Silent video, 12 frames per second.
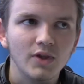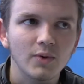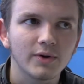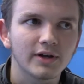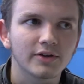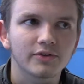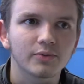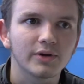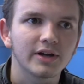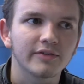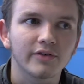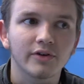What else? We
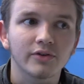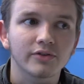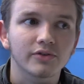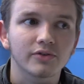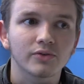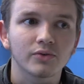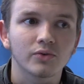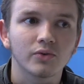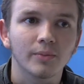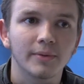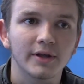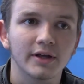have
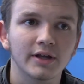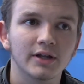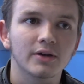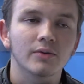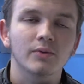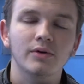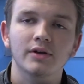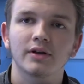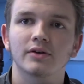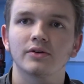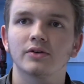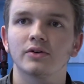also been
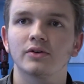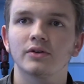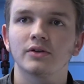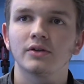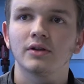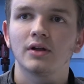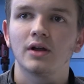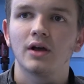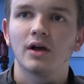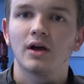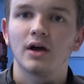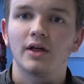working on
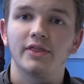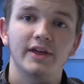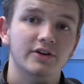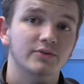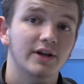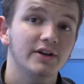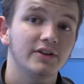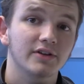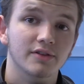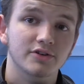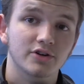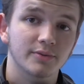the actual editing
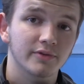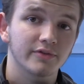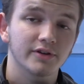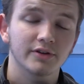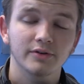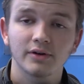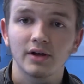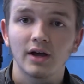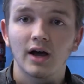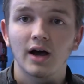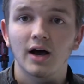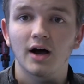of the chairman's video,
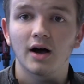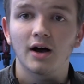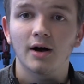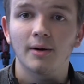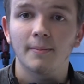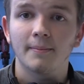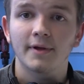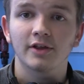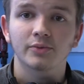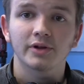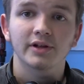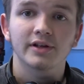
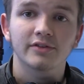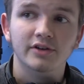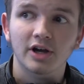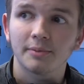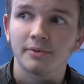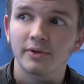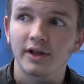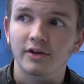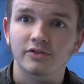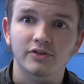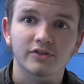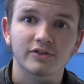as well as a couple
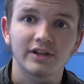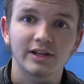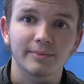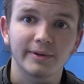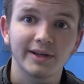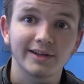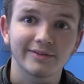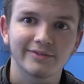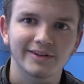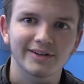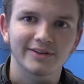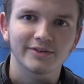extra sneak peek
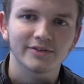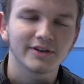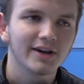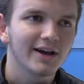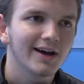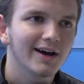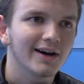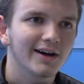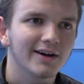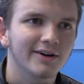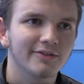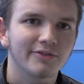videos
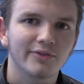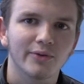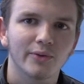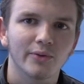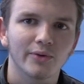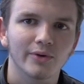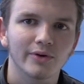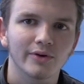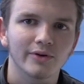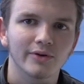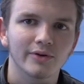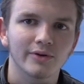for
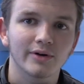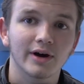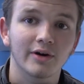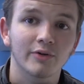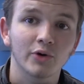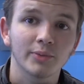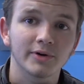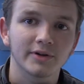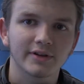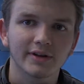our robot.